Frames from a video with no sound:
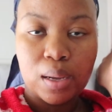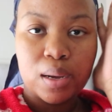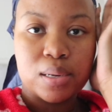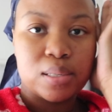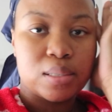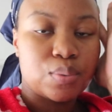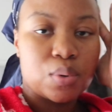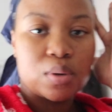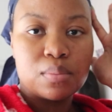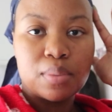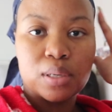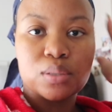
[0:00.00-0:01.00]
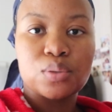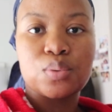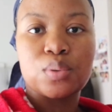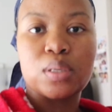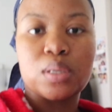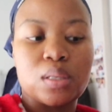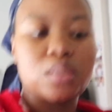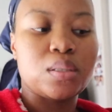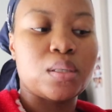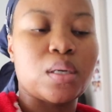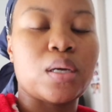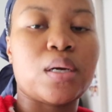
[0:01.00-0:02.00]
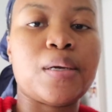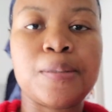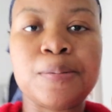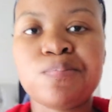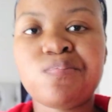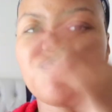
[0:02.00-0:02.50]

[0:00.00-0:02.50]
guys, welcome back to another day.